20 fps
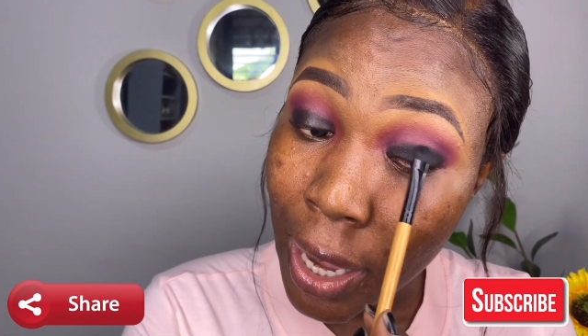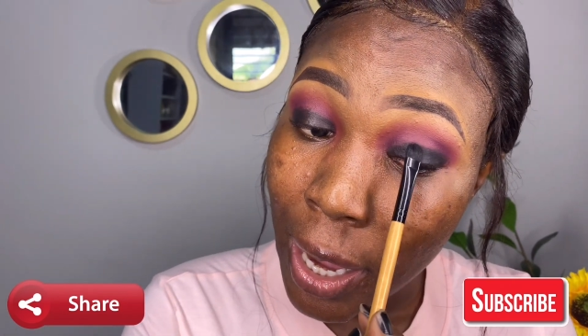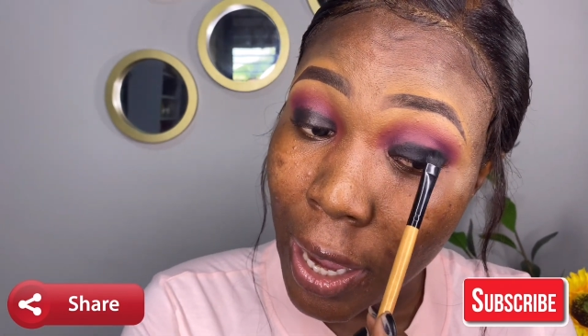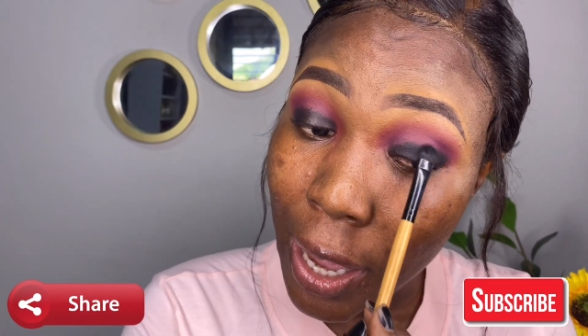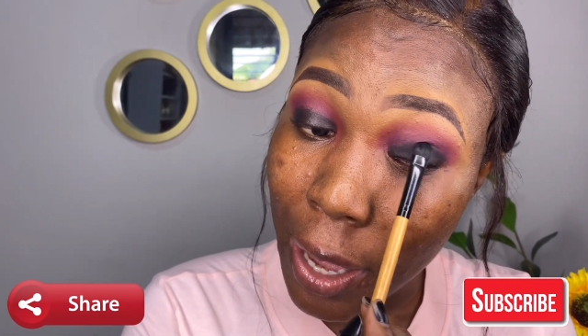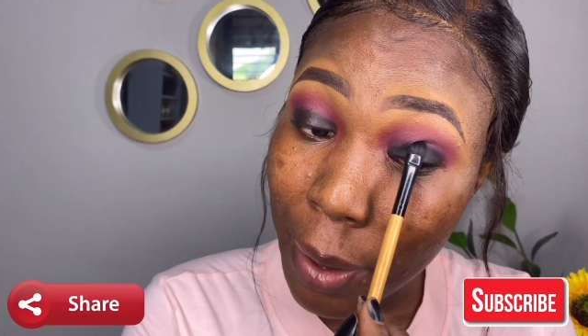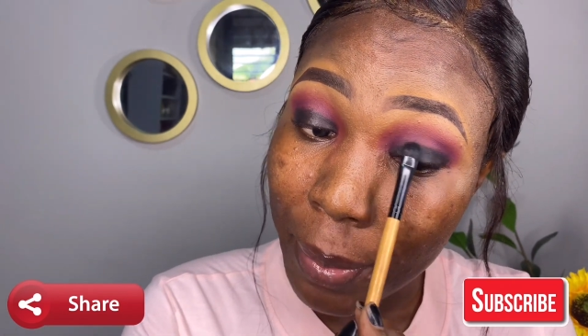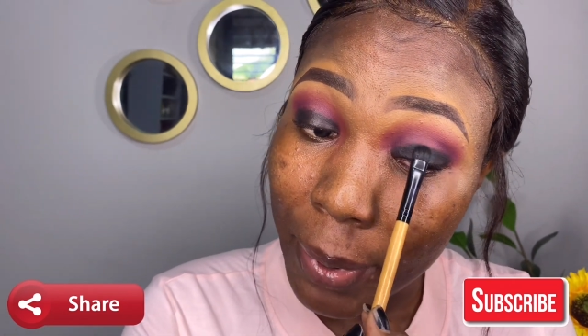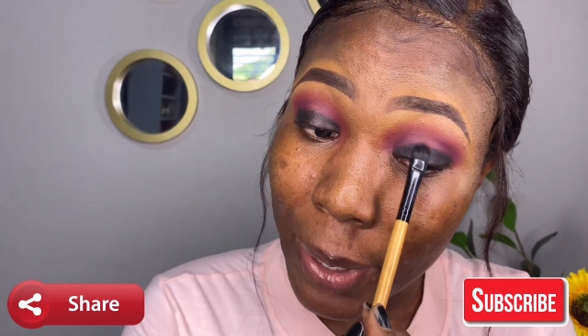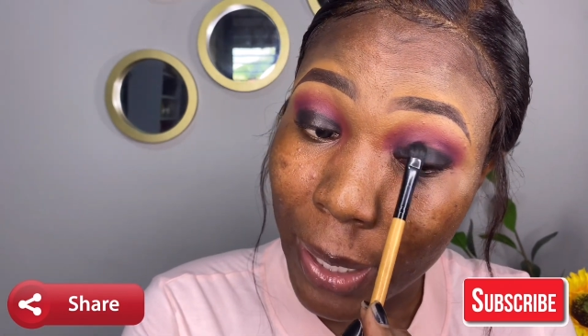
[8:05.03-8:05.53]

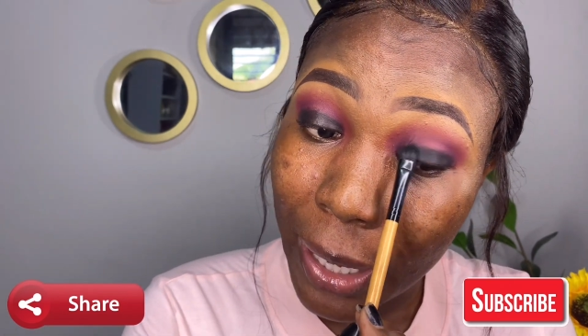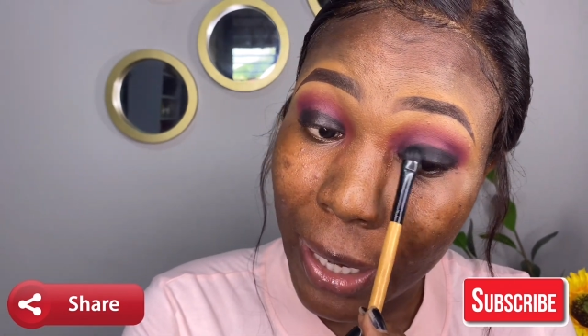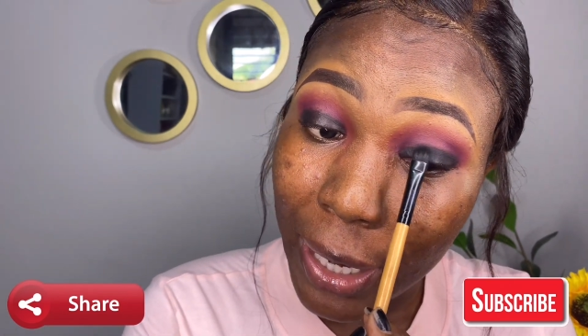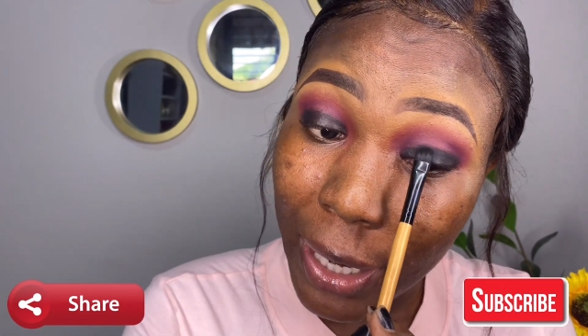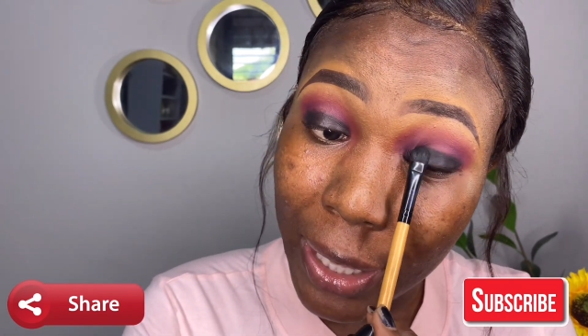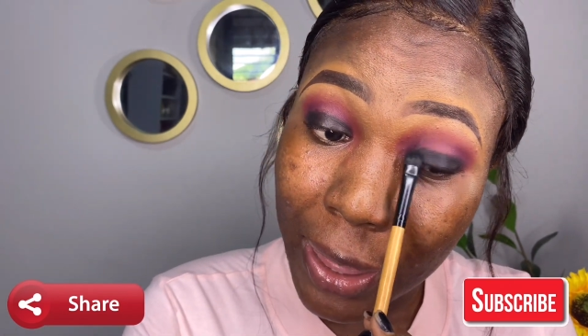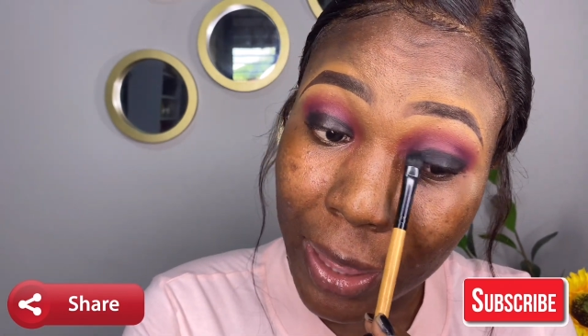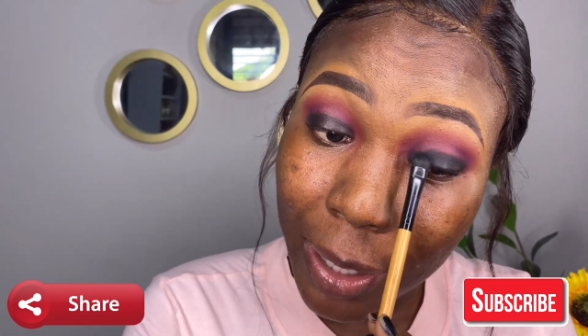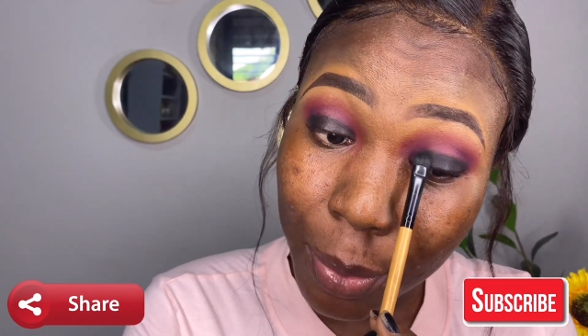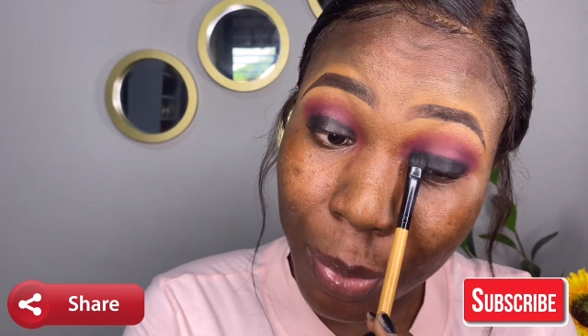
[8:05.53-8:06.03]

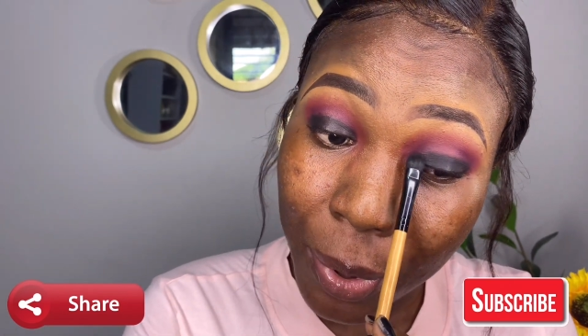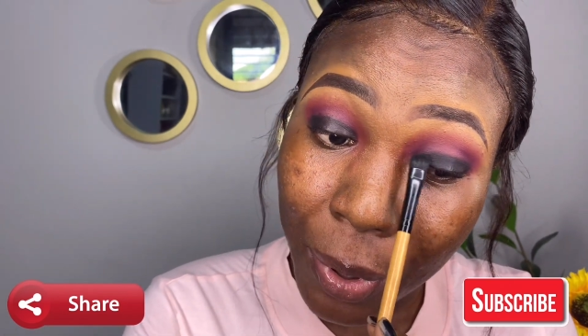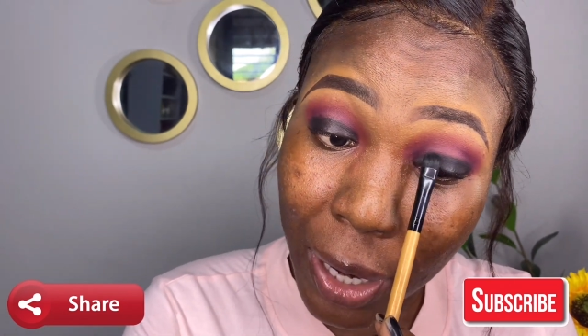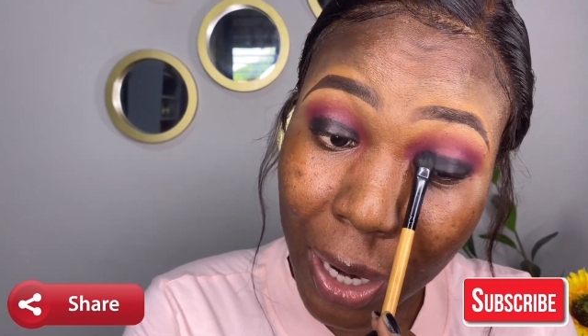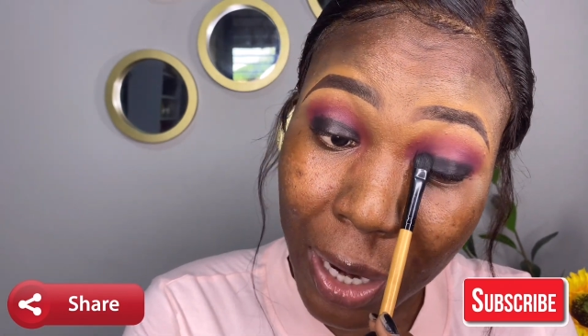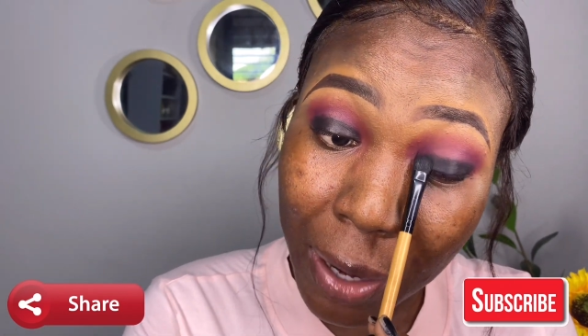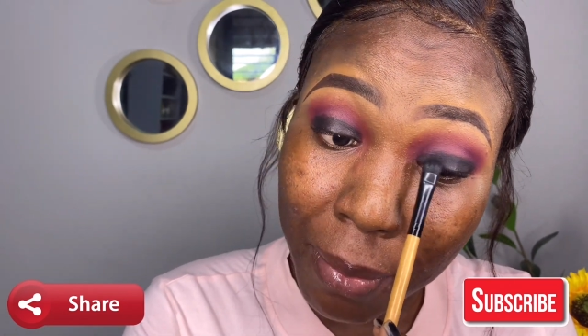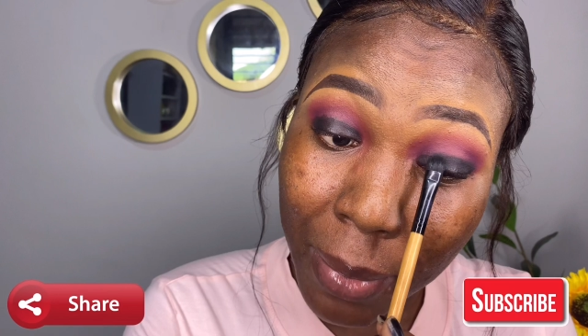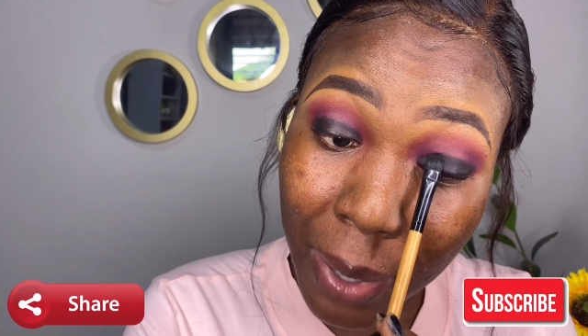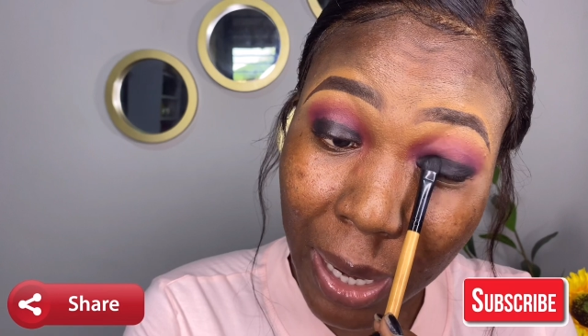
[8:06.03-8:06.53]
applying the
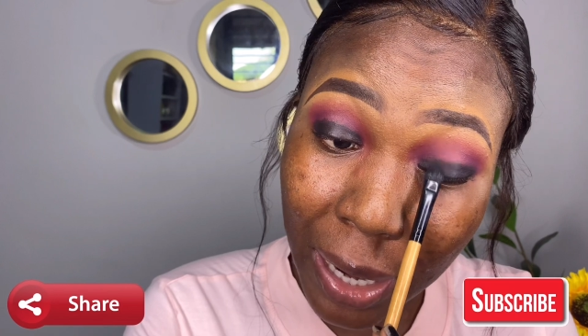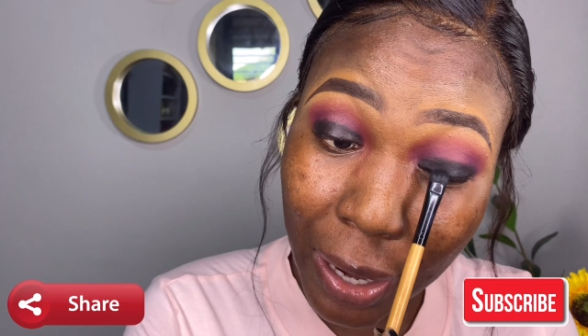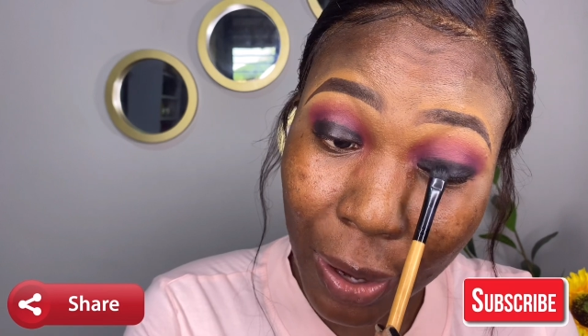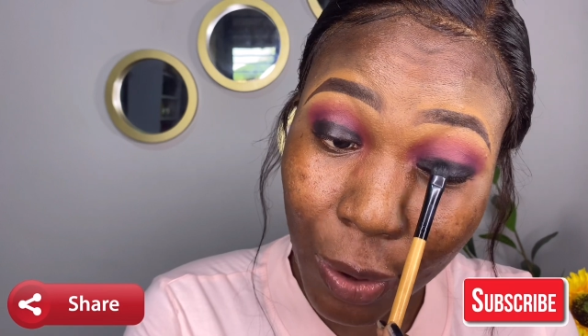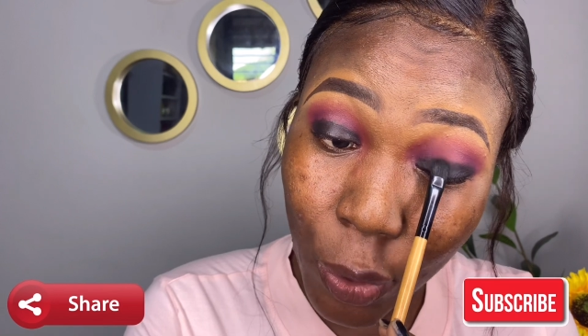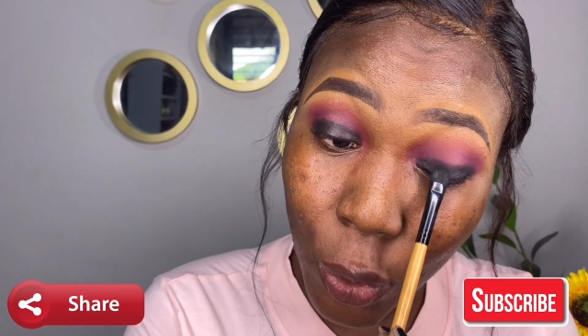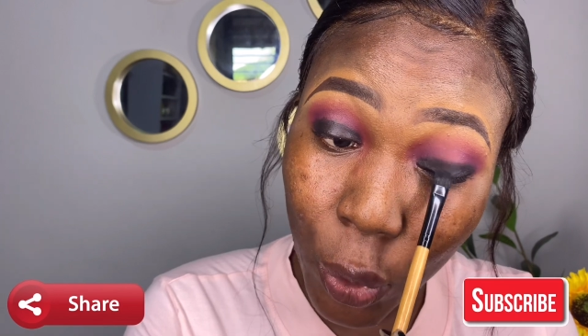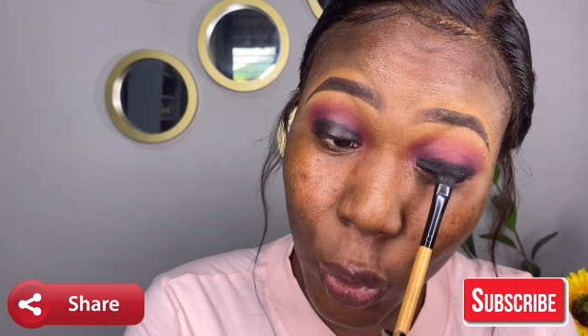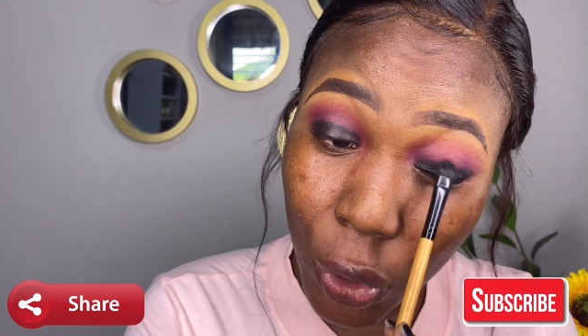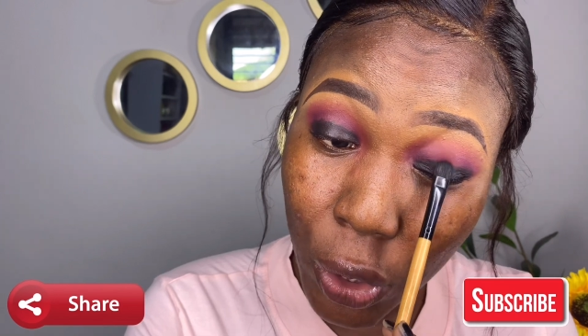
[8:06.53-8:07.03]
primer
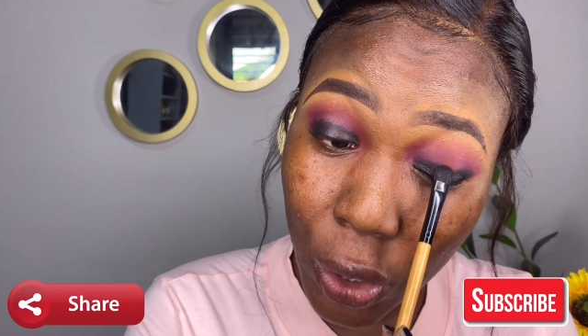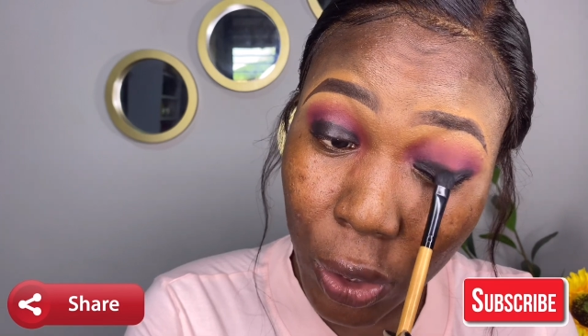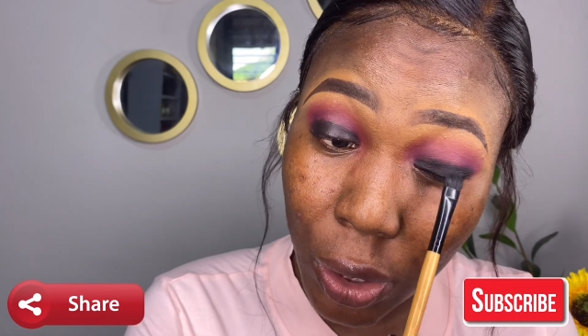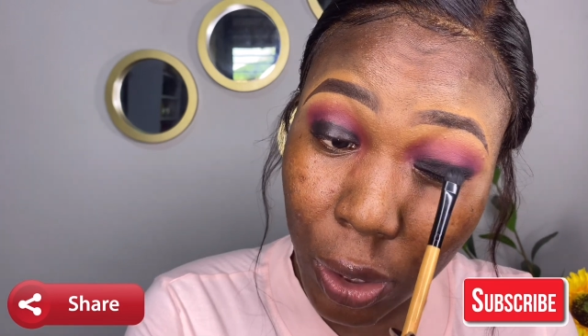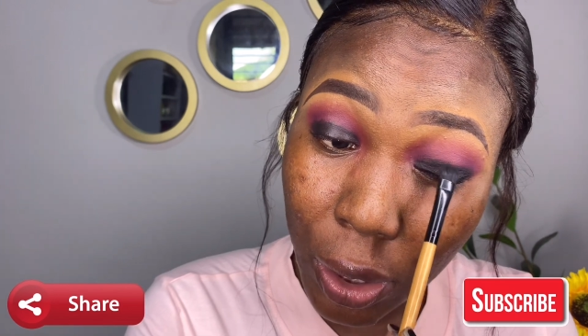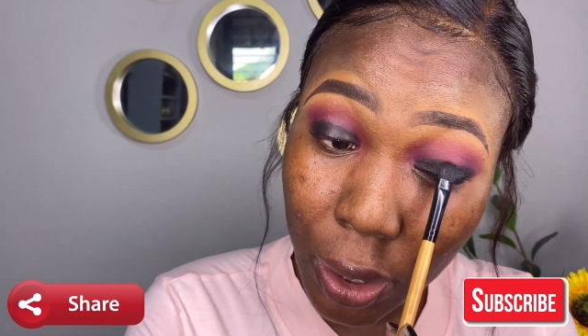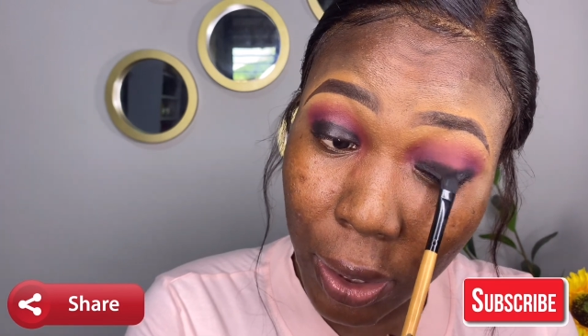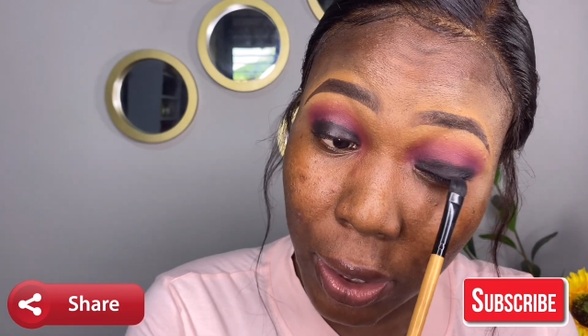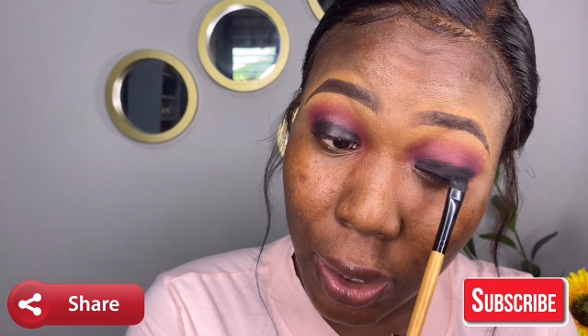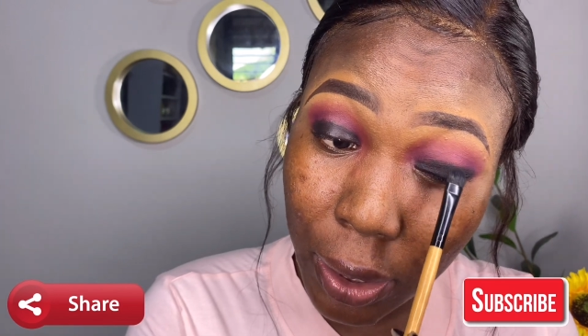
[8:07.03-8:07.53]
or
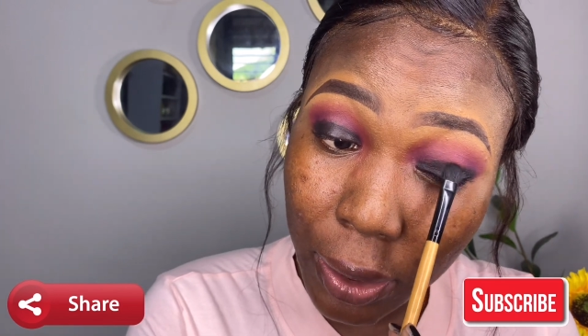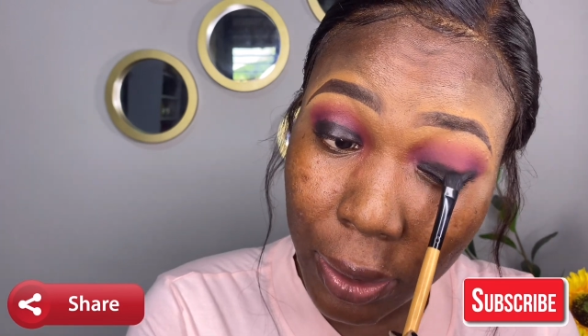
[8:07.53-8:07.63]
the